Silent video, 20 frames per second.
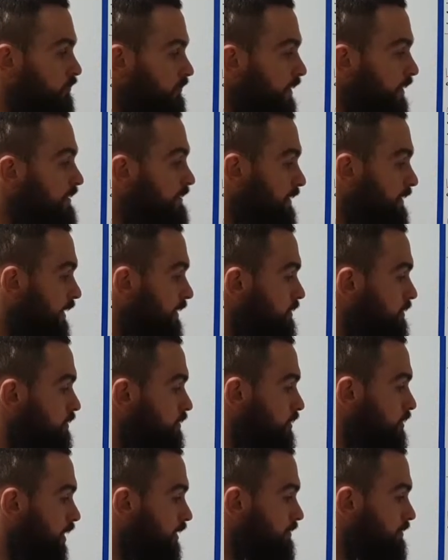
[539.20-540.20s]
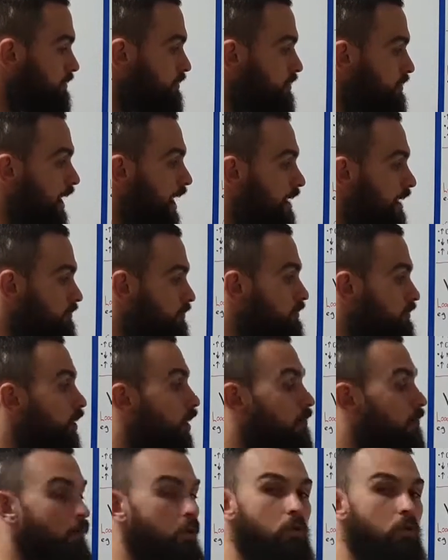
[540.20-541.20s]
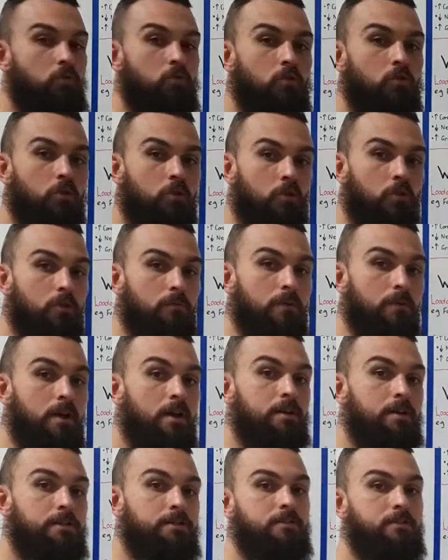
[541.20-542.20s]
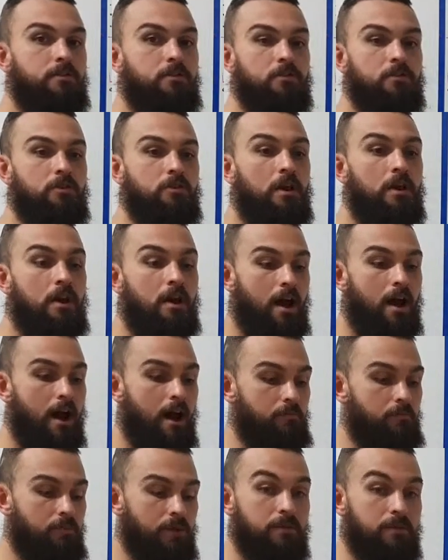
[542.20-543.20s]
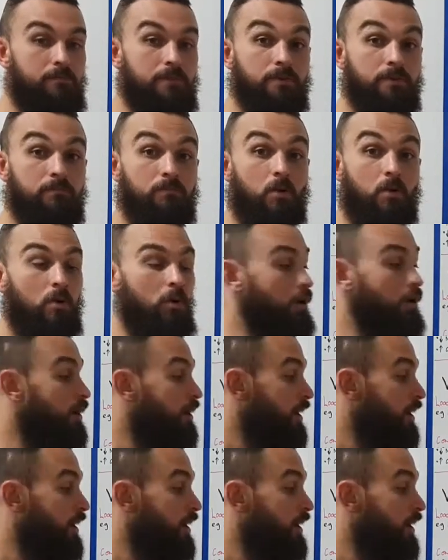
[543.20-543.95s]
These exercises, you have a lot more room to be a bit more